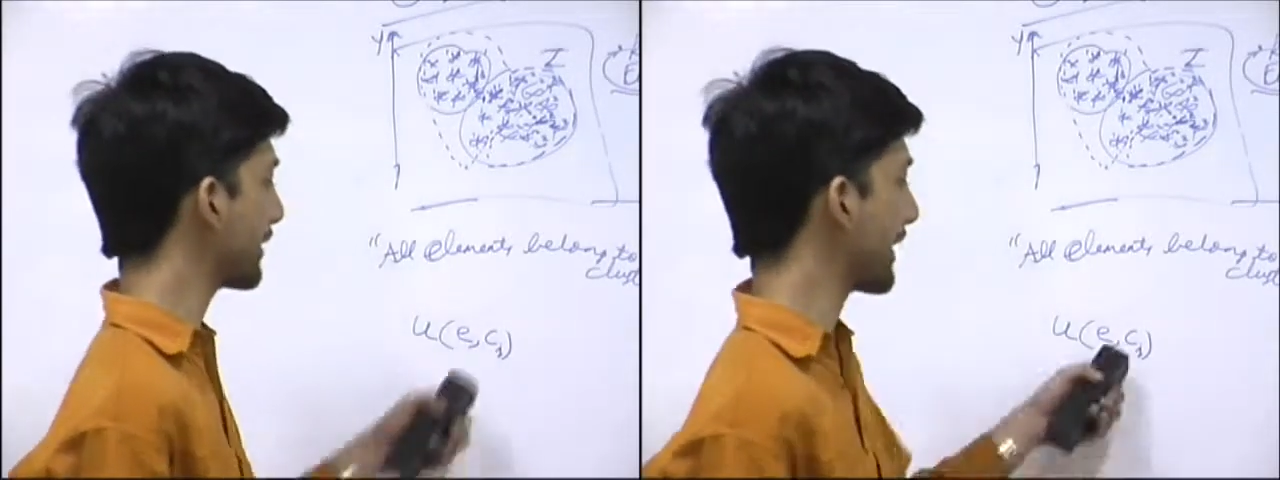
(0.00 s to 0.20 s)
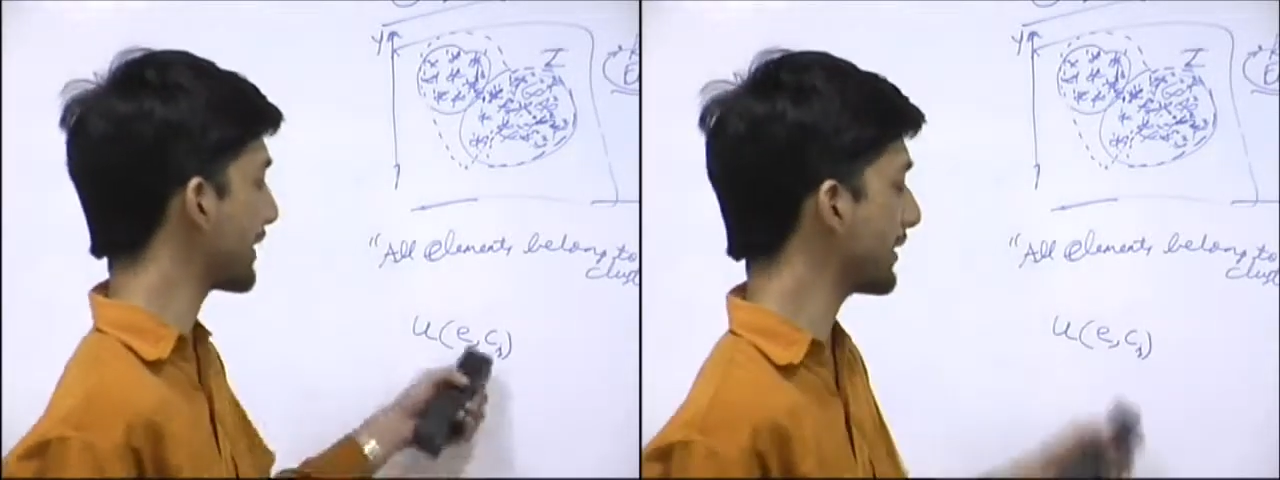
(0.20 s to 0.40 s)
the
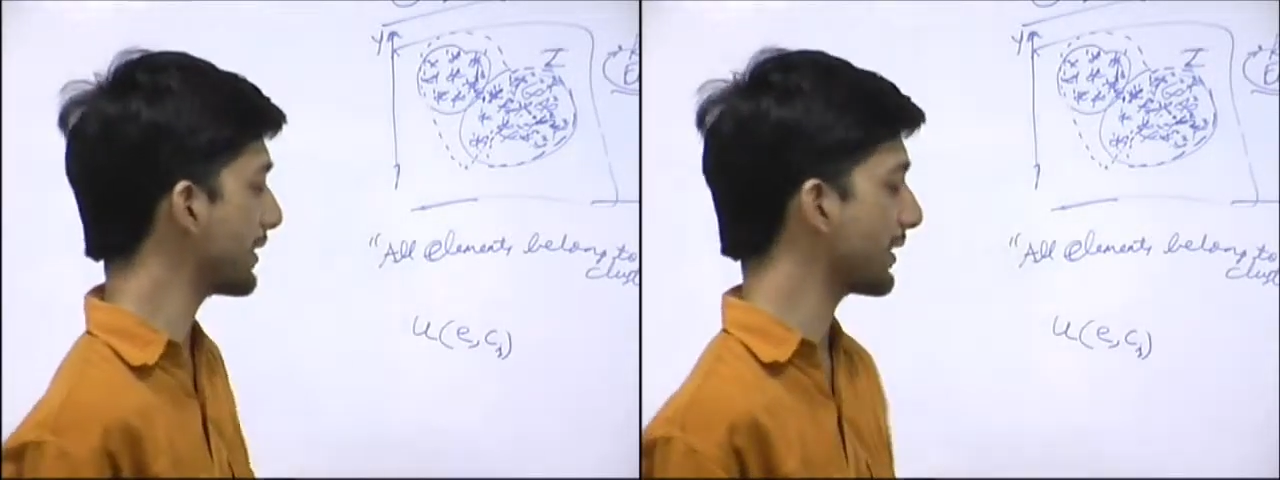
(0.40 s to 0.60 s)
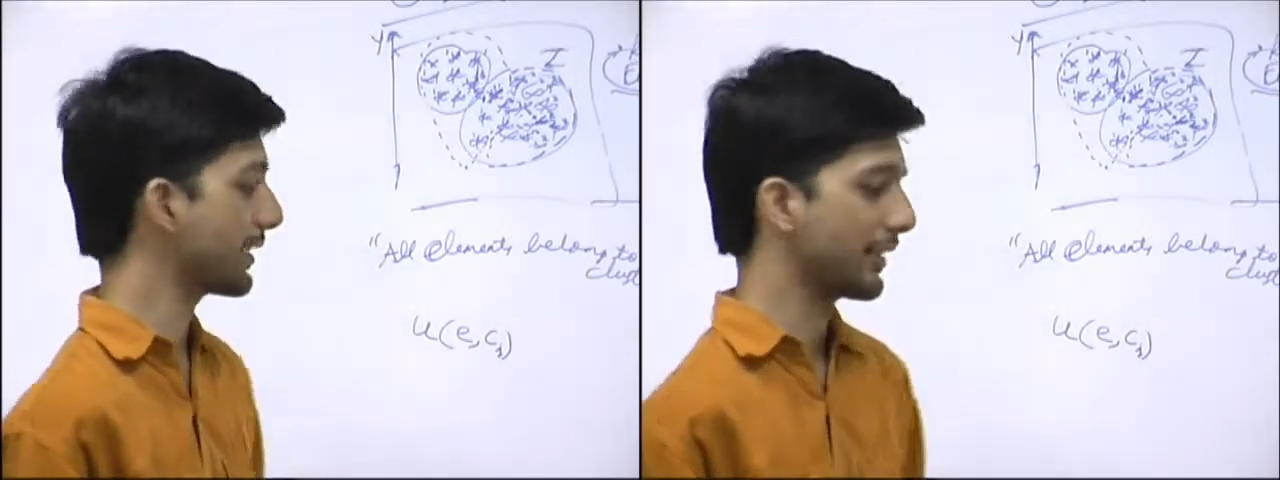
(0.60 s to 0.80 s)

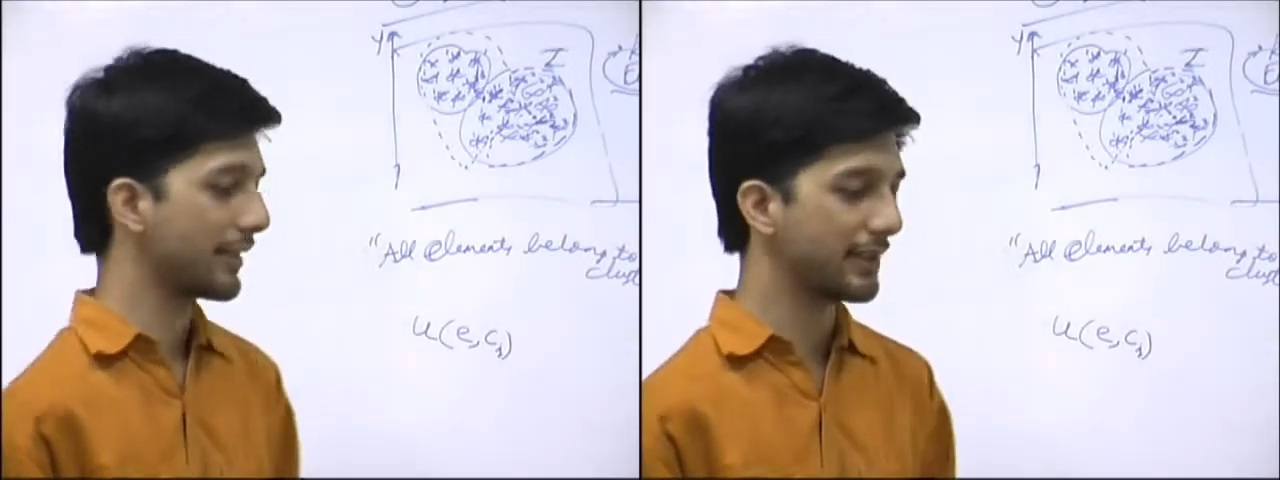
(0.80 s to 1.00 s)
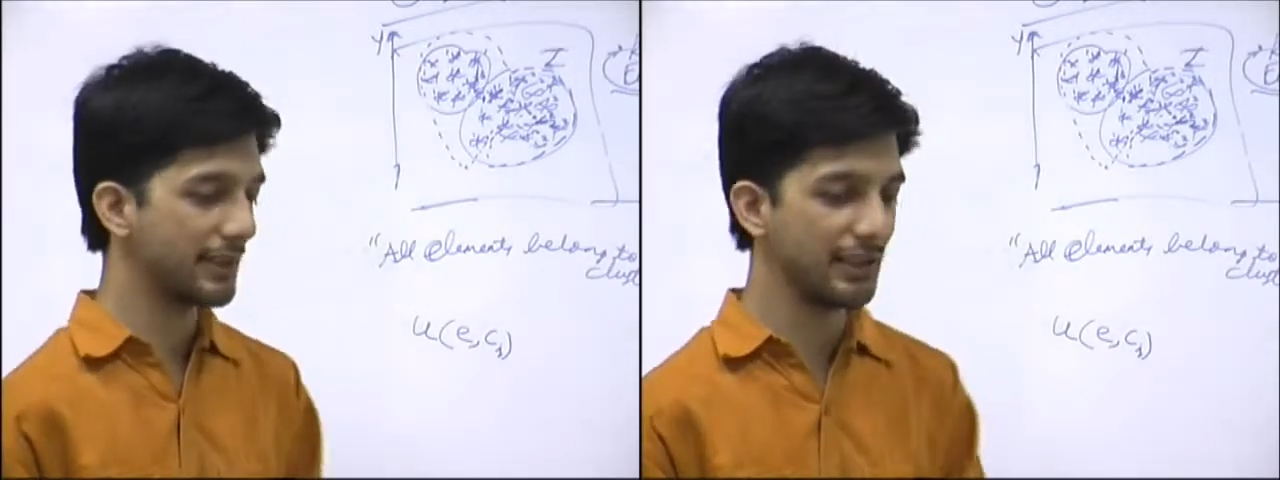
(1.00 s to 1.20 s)
cluster
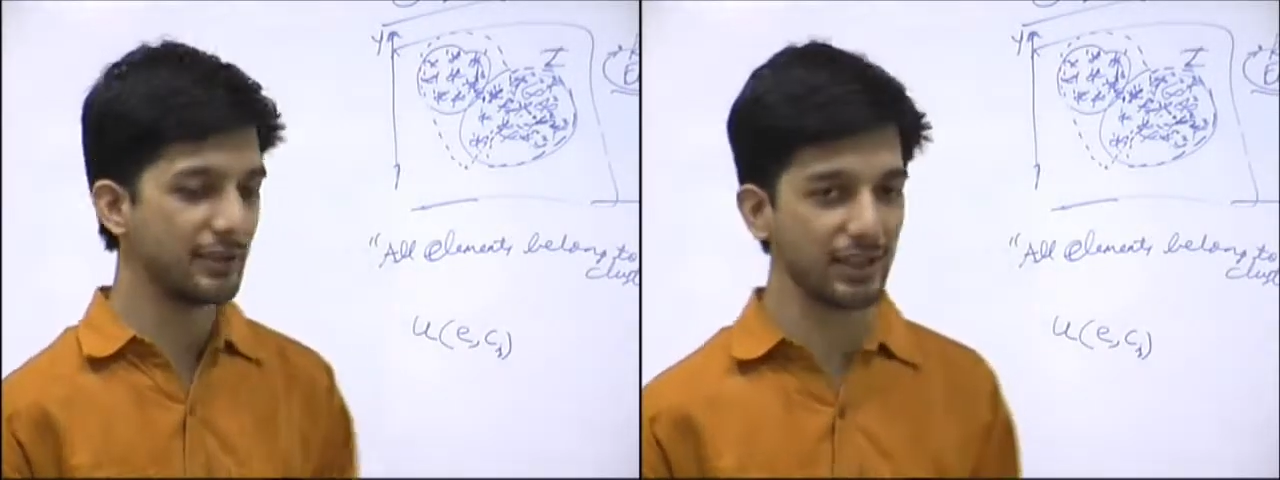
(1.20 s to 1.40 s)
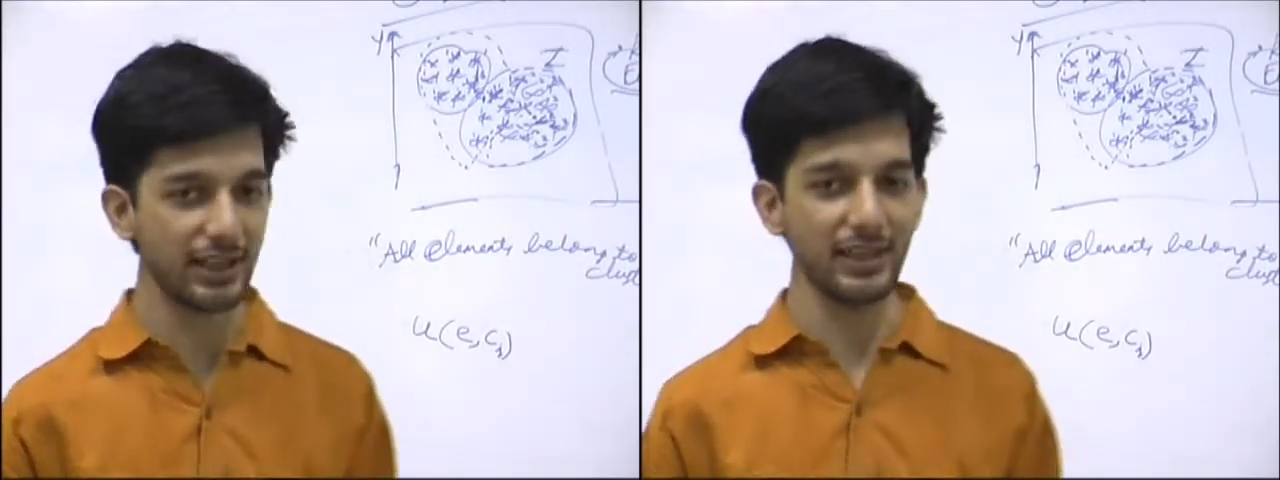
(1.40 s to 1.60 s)

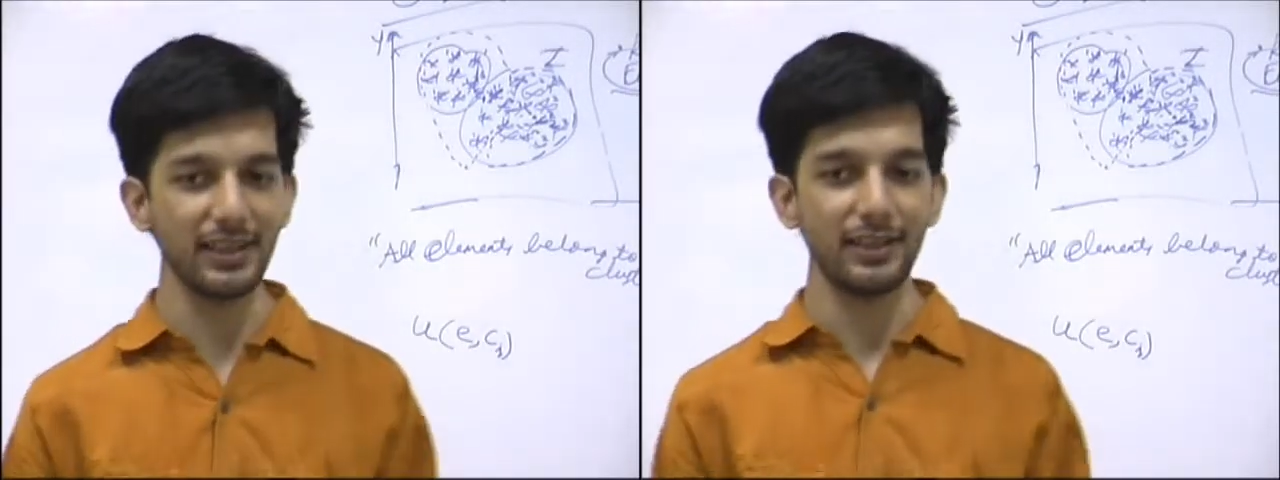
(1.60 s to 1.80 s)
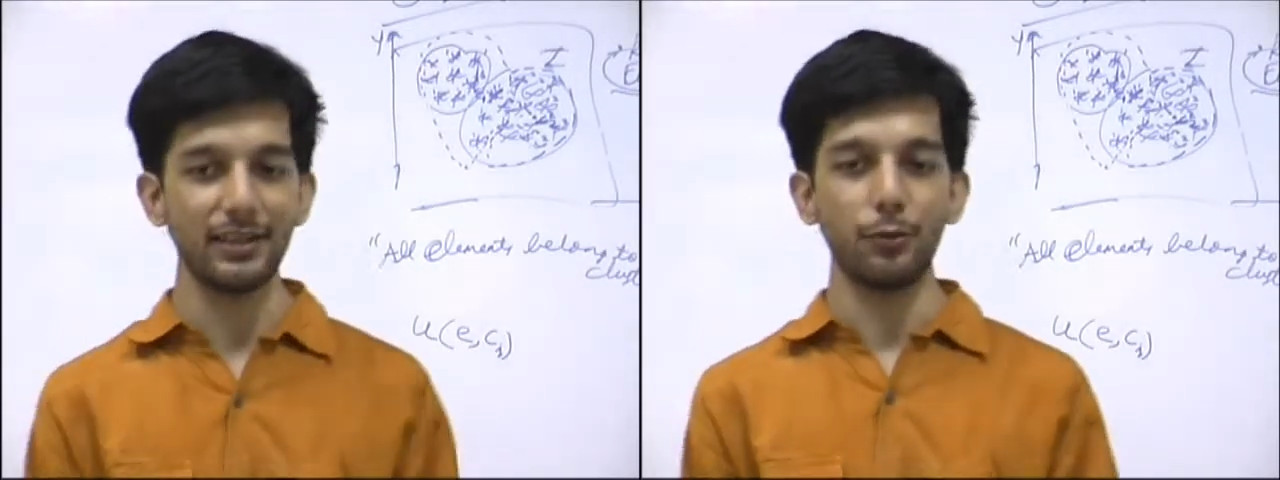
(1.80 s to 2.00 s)

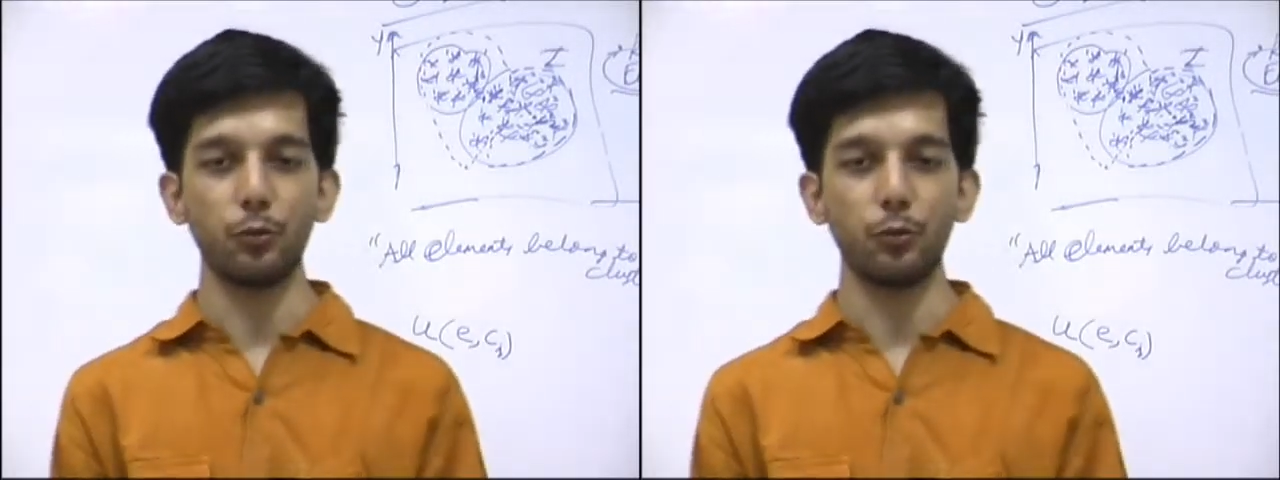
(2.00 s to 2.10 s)
Cj